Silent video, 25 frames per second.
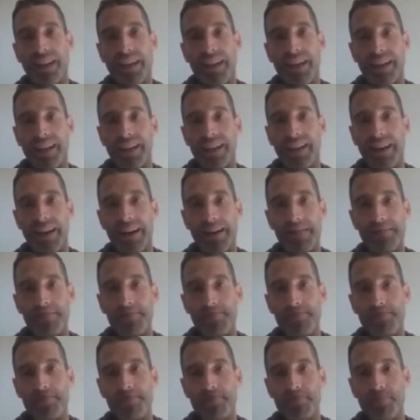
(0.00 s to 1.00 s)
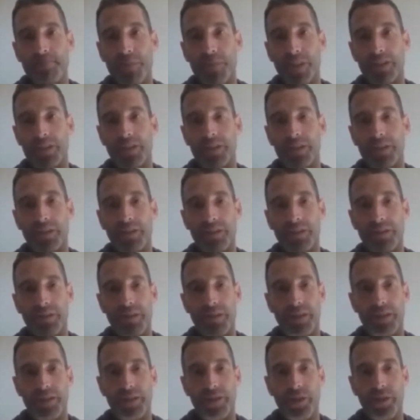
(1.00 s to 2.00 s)
And
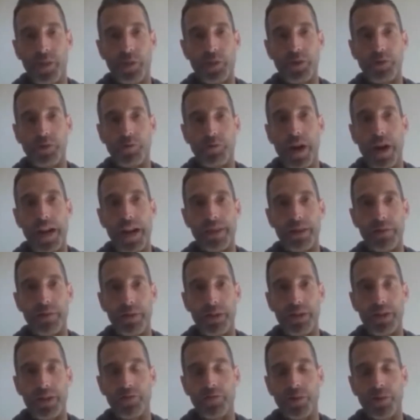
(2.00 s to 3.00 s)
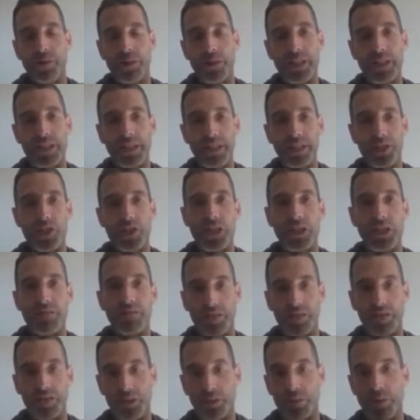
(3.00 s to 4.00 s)
the only way that we can really
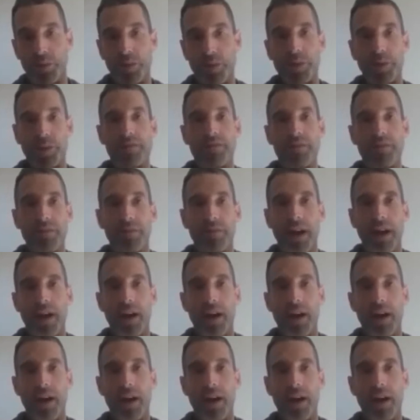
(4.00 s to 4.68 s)
achieve a superior level of